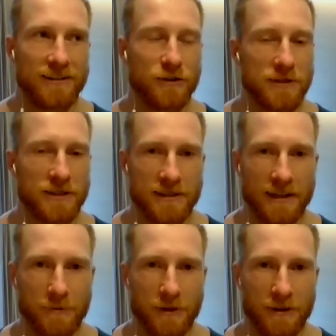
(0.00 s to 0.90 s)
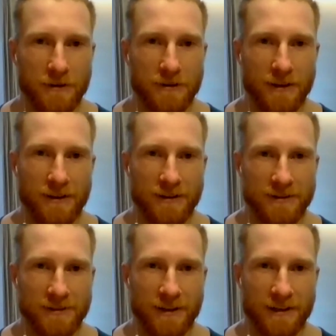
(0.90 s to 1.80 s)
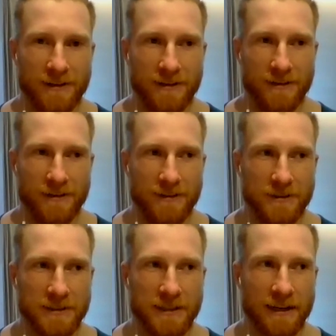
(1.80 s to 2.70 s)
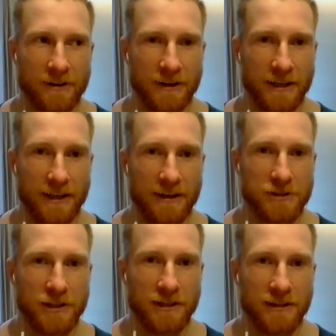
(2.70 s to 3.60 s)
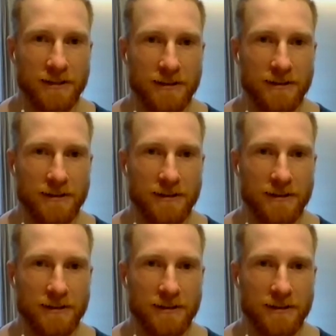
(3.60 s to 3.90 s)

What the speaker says: It's almost the same kind of thing. It's like you just get kind of itchy,